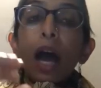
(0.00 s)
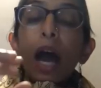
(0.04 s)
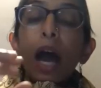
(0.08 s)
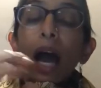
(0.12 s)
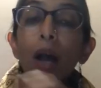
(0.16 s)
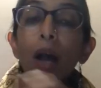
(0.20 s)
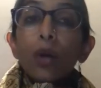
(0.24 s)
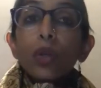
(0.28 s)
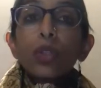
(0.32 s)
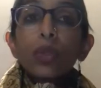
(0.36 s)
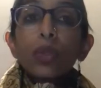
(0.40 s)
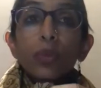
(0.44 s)

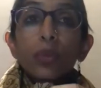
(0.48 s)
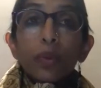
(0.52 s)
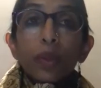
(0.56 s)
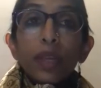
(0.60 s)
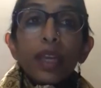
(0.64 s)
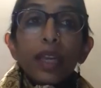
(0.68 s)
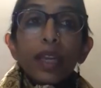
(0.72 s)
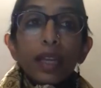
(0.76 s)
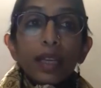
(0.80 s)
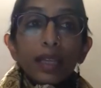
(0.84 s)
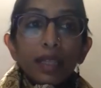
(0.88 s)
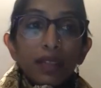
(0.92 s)
How do
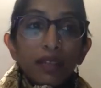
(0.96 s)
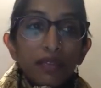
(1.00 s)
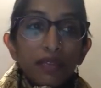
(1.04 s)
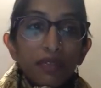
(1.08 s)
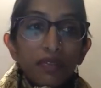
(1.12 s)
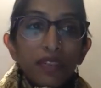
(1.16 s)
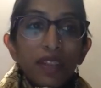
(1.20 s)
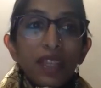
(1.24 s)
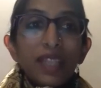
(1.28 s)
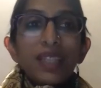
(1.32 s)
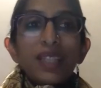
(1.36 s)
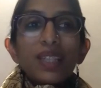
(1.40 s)
we
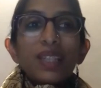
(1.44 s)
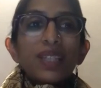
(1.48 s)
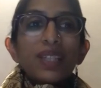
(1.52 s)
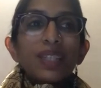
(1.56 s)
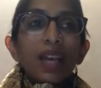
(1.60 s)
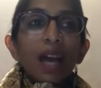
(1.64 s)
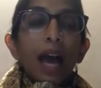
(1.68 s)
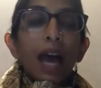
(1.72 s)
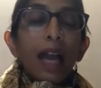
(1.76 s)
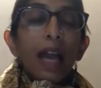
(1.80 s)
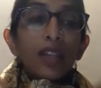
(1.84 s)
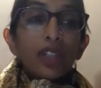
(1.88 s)
convince
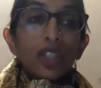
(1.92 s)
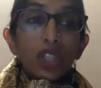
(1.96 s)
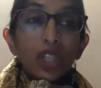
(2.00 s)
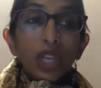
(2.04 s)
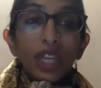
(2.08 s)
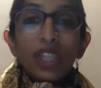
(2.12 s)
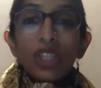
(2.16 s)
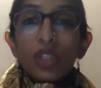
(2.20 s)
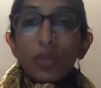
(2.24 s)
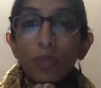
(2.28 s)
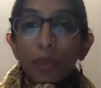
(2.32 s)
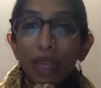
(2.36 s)
and
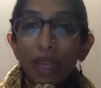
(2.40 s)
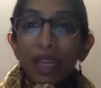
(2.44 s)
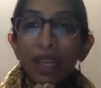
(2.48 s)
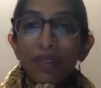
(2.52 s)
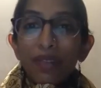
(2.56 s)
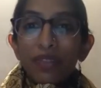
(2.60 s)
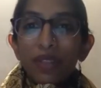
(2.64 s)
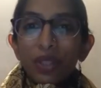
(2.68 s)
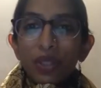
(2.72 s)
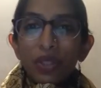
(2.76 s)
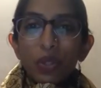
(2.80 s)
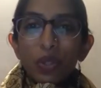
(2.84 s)
change
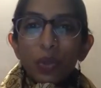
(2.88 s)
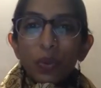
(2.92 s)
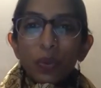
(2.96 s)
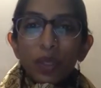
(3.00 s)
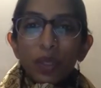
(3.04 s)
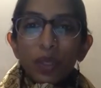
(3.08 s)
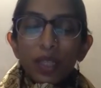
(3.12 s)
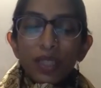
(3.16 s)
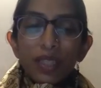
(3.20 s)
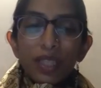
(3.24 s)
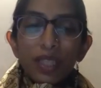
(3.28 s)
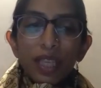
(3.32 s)
behaviors
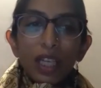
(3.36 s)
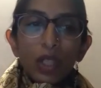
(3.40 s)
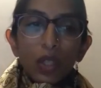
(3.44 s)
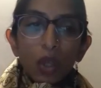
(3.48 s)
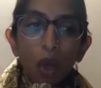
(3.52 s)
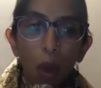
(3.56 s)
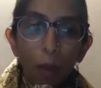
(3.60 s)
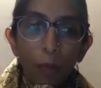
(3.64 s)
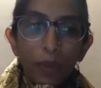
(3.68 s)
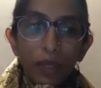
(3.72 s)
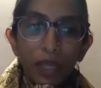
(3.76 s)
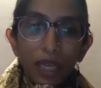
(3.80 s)
towards
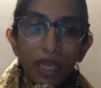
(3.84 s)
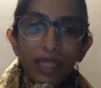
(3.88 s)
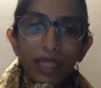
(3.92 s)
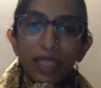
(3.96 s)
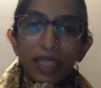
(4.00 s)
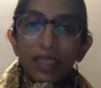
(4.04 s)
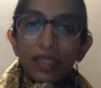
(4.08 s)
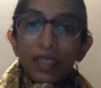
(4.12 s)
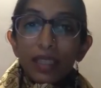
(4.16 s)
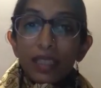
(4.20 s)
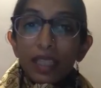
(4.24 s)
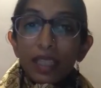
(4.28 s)

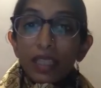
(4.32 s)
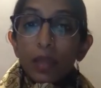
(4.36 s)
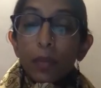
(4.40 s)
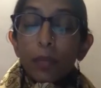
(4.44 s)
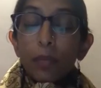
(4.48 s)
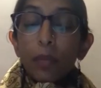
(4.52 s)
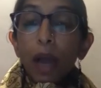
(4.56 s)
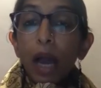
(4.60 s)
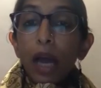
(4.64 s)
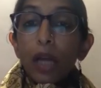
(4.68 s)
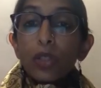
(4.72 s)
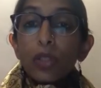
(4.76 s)
incorporating this as a
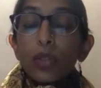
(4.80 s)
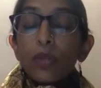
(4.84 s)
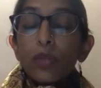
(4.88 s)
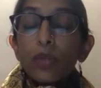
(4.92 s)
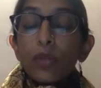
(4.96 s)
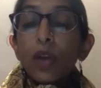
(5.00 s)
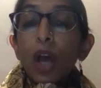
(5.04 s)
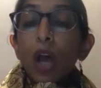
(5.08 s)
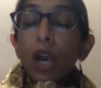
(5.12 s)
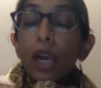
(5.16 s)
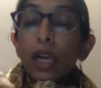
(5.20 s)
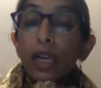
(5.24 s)
part of
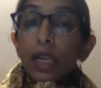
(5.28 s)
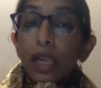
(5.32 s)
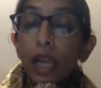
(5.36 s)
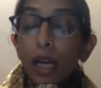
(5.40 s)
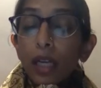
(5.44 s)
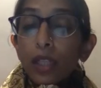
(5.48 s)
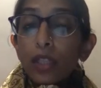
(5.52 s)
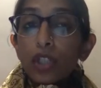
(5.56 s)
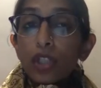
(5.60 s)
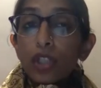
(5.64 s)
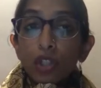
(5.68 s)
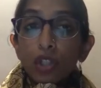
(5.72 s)

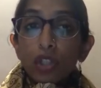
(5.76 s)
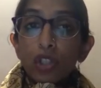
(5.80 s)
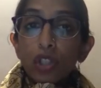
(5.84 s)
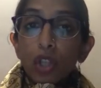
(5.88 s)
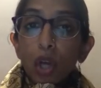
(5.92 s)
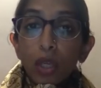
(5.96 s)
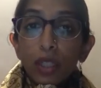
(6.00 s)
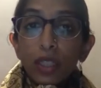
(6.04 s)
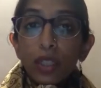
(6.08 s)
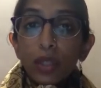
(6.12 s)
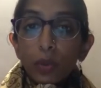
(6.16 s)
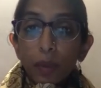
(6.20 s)
larger
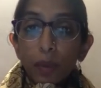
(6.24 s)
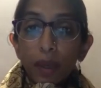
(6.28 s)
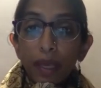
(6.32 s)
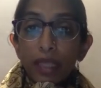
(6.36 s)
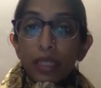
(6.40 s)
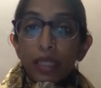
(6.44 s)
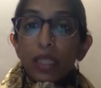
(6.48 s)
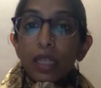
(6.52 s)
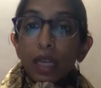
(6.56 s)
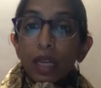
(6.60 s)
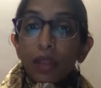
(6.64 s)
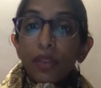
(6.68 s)
solid
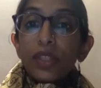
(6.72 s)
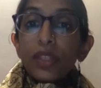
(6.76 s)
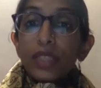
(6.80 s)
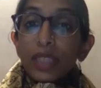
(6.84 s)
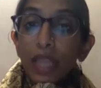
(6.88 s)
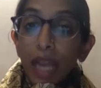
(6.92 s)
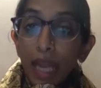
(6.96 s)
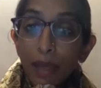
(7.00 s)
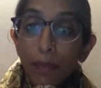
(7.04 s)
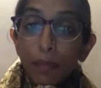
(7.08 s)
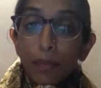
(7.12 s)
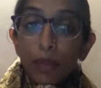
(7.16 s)
waste and other
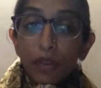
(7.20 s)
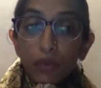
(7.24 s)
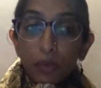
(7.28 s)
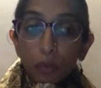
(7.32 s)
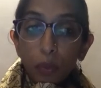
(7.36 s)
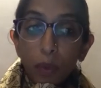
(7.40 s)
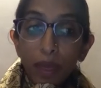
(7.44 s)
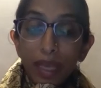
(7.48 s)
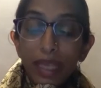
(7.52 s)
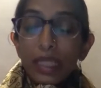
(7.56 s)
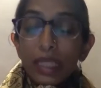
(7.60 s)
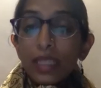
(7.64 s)
type of
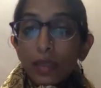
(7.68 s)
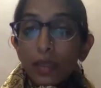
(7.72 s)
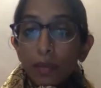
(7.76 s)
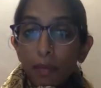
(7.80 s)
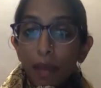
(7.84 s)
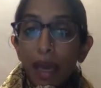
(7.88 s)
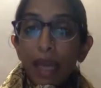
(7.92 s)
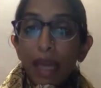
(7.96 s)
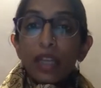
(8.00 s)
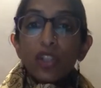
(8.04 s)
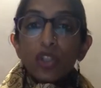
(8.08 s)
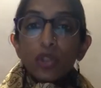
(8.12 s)
waste
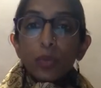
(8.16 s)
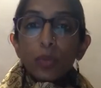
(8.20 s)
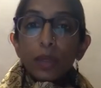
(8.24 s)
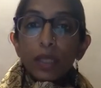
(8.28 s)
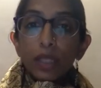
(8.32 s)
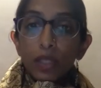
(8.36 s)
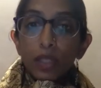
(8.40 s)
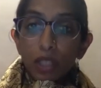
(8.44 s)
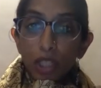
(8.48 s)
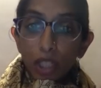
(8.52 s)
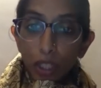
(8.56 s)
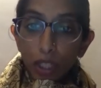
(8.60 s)

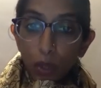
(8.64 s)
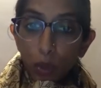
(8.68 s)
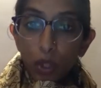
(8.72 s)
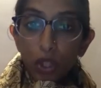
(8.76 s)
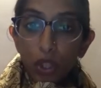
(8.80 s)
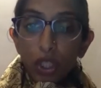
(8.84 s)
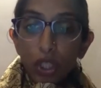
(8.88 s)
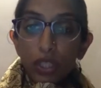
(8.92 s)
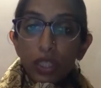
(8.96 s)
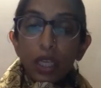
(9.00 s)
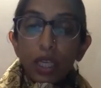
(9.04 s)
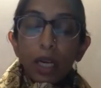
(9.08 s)
management
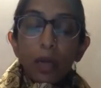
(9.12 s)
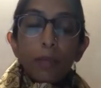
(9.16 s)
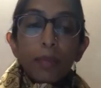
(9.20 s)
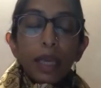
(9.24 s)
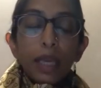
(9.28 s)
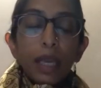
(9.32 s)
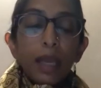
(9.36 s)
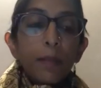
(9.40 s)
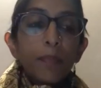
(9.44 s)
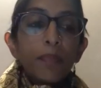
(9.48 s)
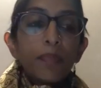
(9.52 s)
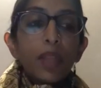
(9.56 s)
solutions that are
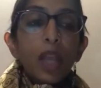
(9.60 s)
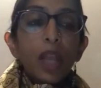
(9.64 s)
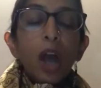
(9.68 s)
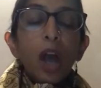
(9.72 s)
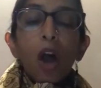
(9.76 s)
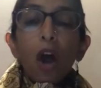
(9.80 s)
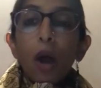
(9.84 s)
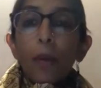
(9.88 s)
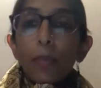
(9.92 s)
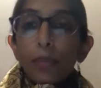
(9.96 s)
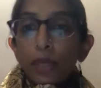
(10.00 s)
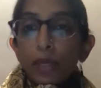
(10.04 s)
being
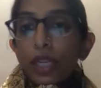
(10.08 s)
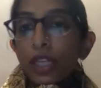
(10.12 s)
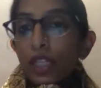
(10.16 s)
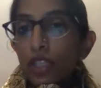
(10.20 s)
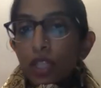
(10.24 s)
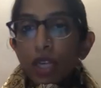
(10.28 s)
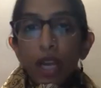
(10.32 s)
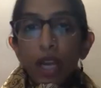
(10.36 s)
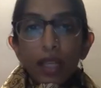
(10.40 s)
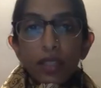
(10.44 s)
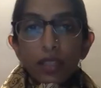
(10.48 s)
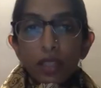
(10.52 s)

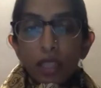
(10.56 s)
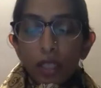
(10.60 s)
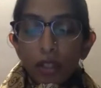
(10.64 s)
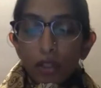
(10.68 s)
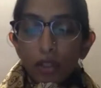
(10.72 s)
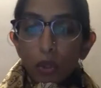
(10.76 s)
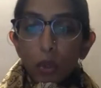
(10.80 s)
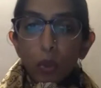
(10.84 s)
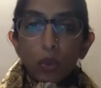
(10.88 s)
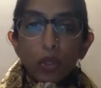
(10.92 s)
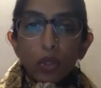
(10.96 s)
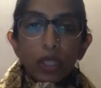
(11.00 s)
operationalized
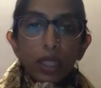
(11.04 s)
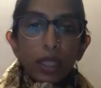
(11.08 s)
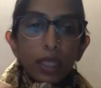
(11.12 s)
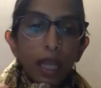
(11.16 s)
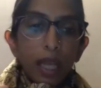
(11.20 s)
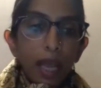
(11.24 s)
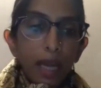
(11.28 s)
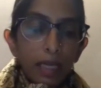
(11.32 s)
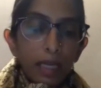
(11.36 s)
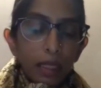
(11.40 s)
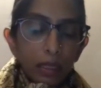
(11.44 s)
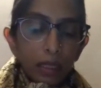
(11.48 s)
in rural
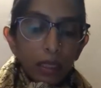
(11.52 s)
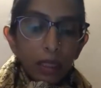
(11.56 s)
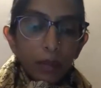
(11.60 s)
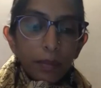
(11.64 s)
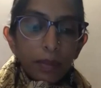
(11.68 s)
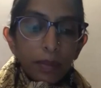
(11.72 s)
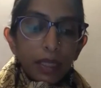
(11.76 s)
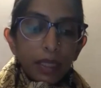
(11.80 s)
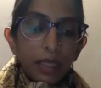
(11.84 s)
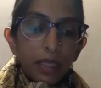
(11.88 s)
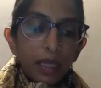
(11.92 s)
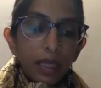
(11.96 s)
and
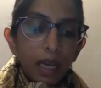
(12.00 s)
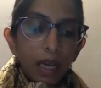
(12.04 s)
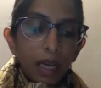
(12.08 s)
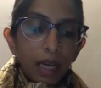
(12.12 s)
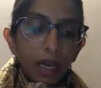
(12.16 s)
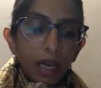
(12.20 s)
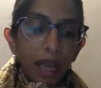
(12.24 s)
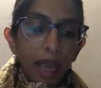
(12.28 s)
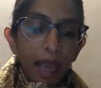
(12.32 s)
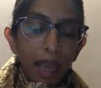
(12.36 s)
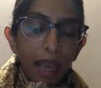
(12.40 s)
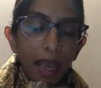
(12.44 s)
urban
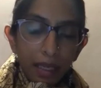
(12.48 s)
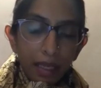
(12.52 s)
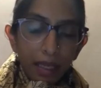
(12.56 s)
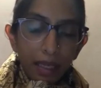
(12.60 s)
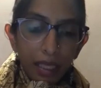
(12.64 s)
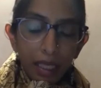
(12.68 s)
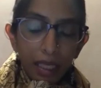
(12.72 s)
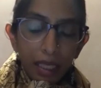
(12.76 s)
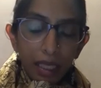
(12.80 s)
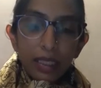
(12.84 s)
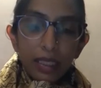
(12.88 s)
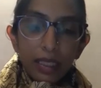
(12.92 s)

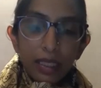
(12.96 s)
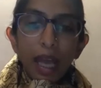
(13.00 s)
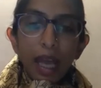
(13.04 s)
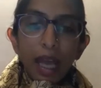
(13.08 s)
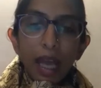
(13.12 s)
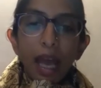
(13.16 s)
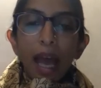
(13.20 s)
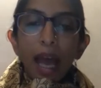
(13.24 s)
areas?